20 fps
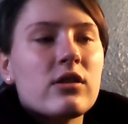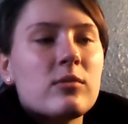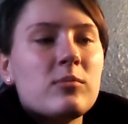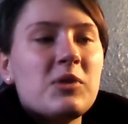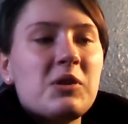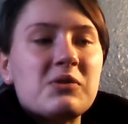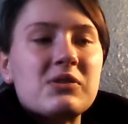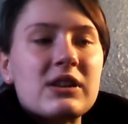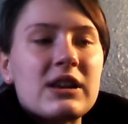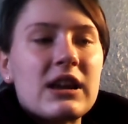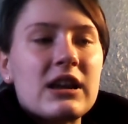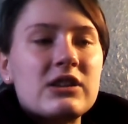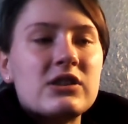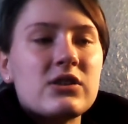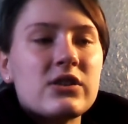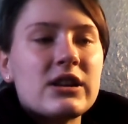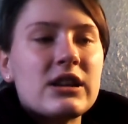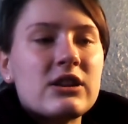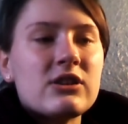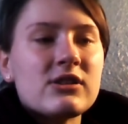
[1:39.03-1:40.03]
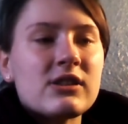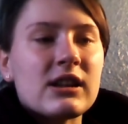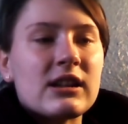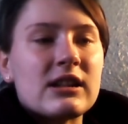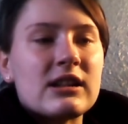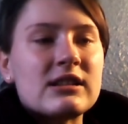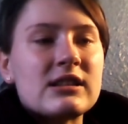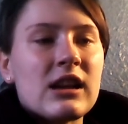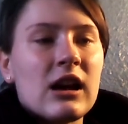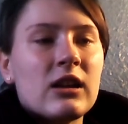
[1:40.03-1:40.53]
The music hits your ears
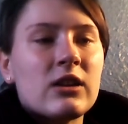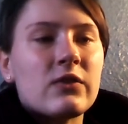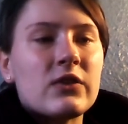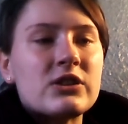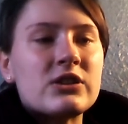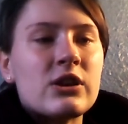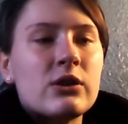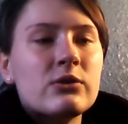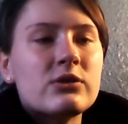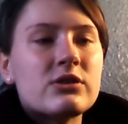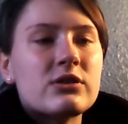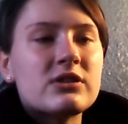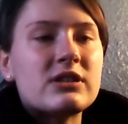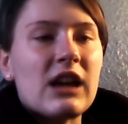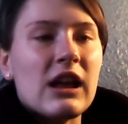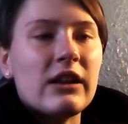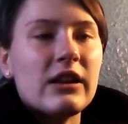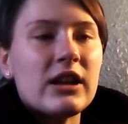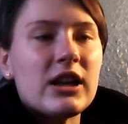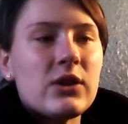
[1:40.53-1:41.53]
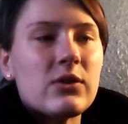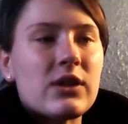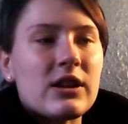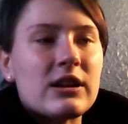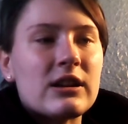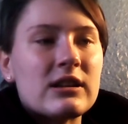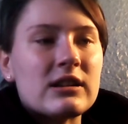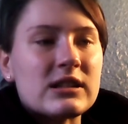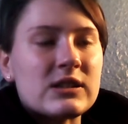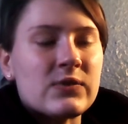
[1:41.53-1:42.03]
like the sound of a toaster telling you
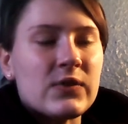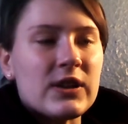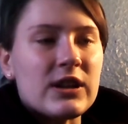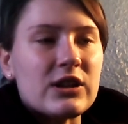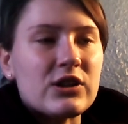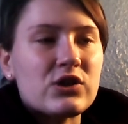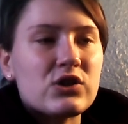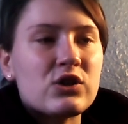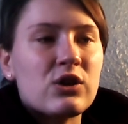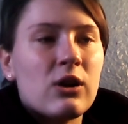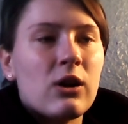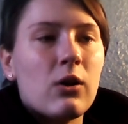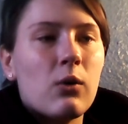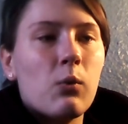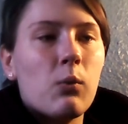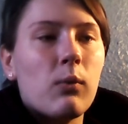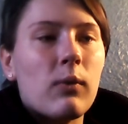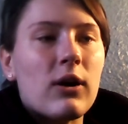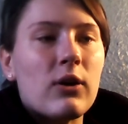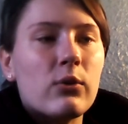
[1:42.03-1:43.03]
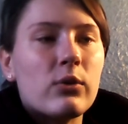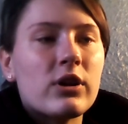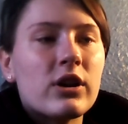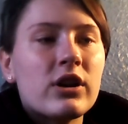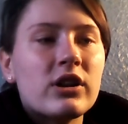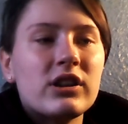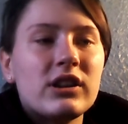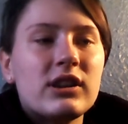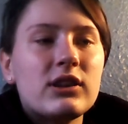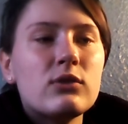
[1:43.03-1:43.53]
that it is finished.
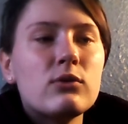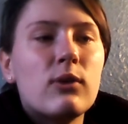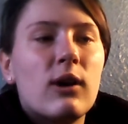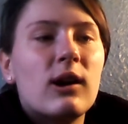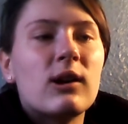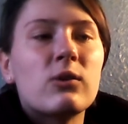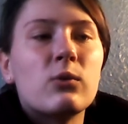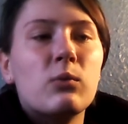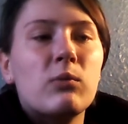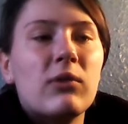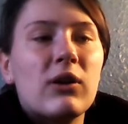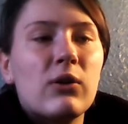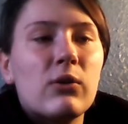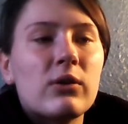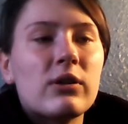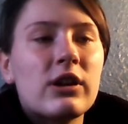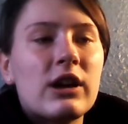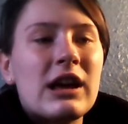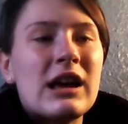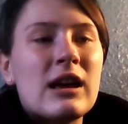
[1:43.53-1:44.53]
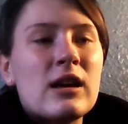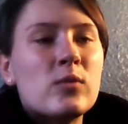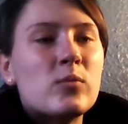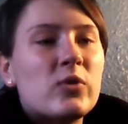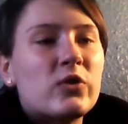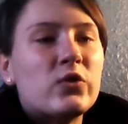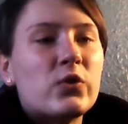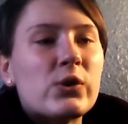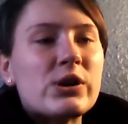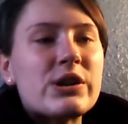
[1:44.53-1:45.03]
Woke. You are woke.
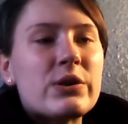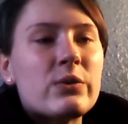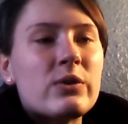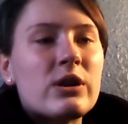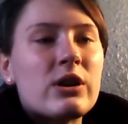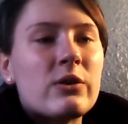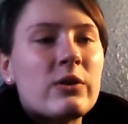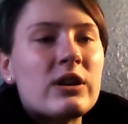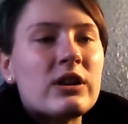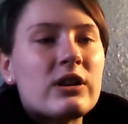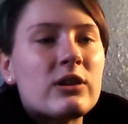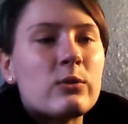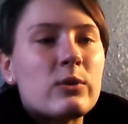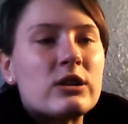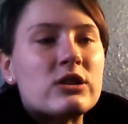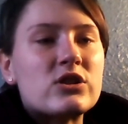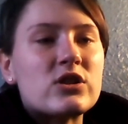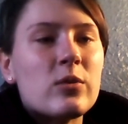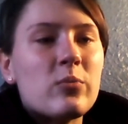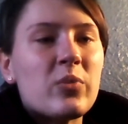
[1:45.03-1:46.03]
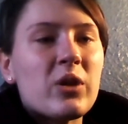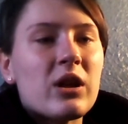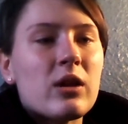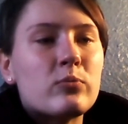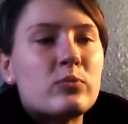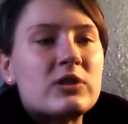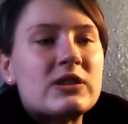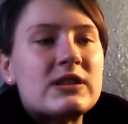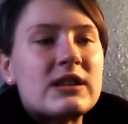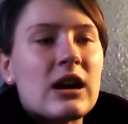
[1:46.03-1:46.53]
Before you know it, you are
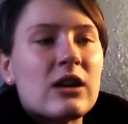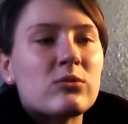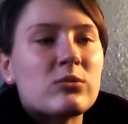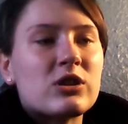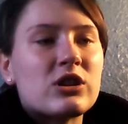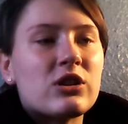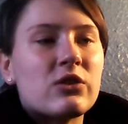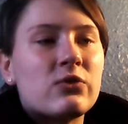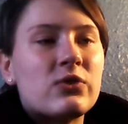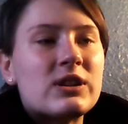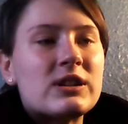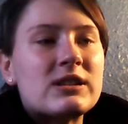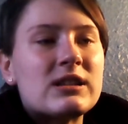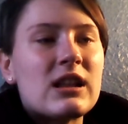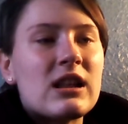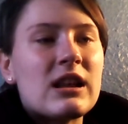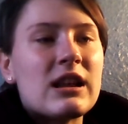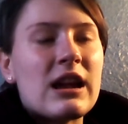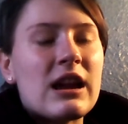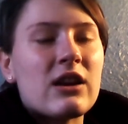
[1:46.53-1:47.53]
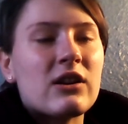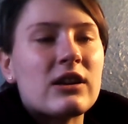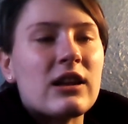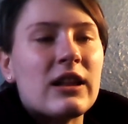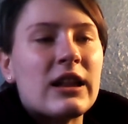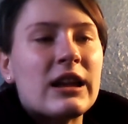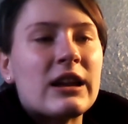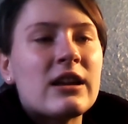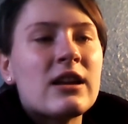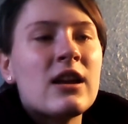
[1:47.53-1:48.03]
jumping up and down with your fists in the air
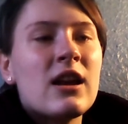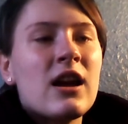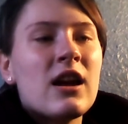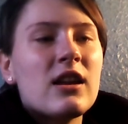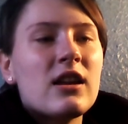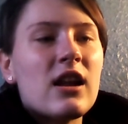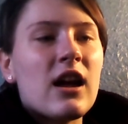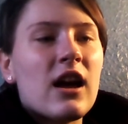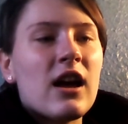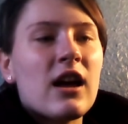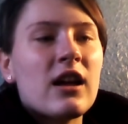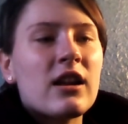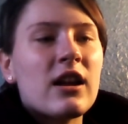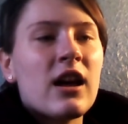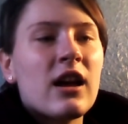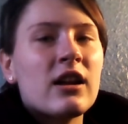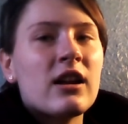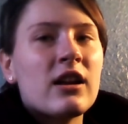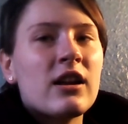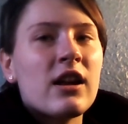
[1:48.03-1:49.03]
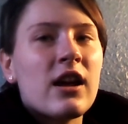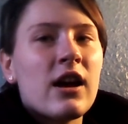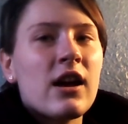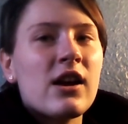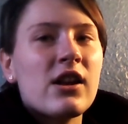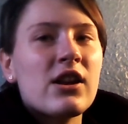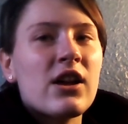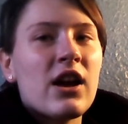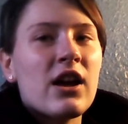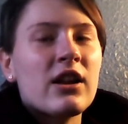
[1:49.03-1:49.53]
yelling, "Na na na
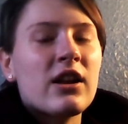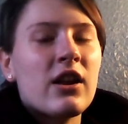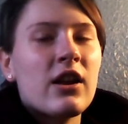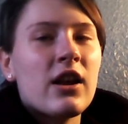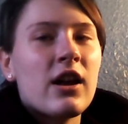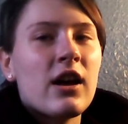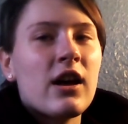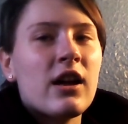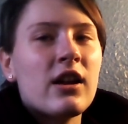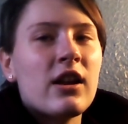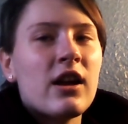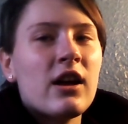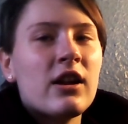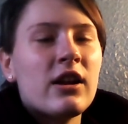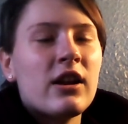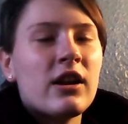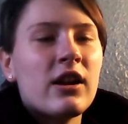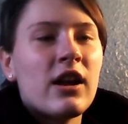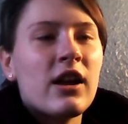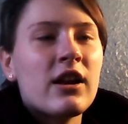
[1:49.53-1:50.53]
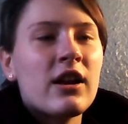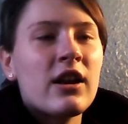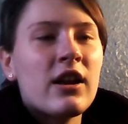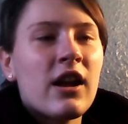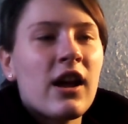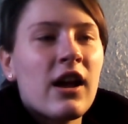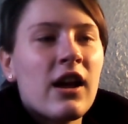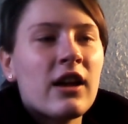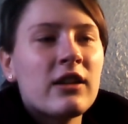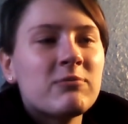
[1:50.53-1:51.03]
na na na na na na na na
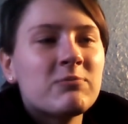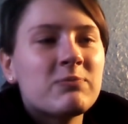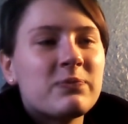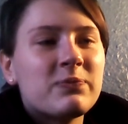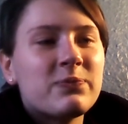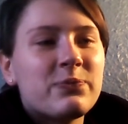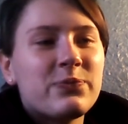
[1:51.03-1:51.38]
na."